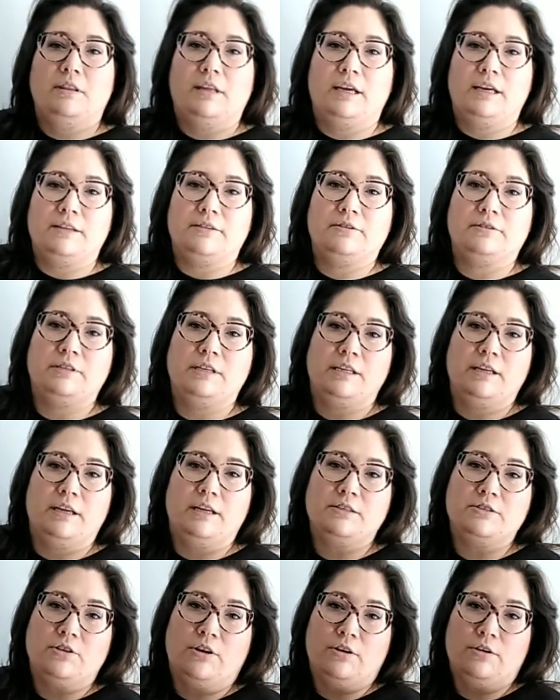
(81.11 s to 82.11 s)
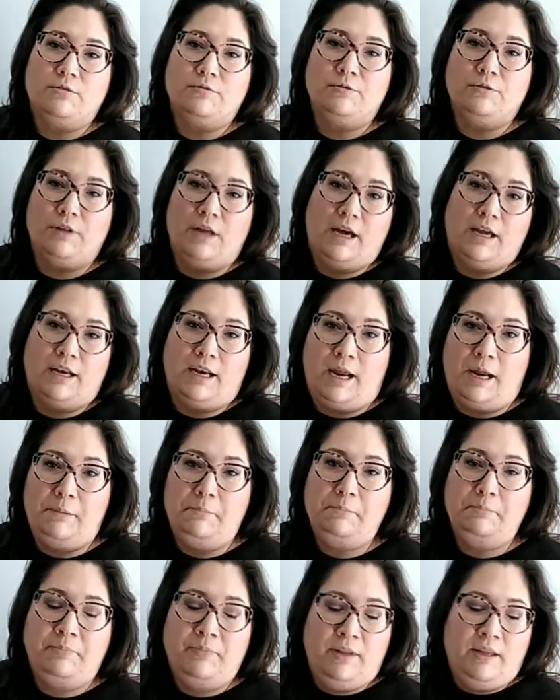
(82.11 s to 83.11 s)
thank their teenage daughter for that
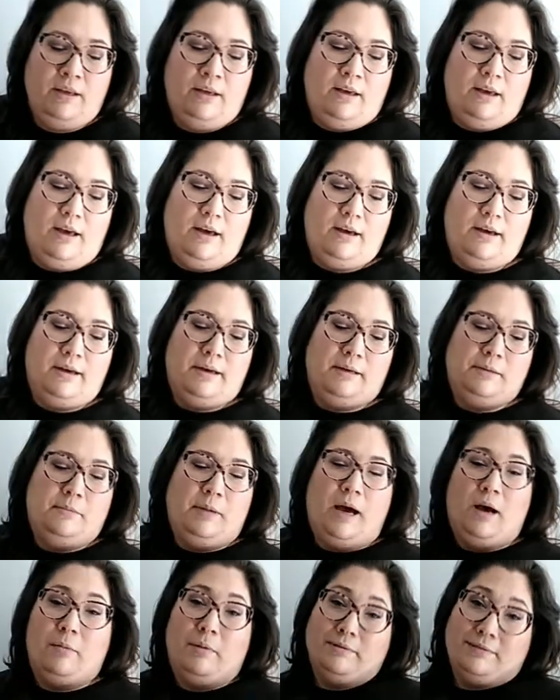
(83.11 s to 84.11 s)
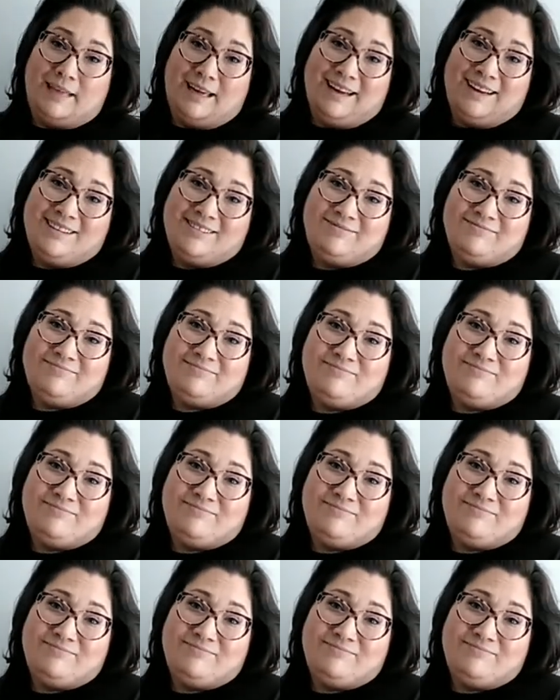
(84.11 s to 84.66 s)
name. How about that?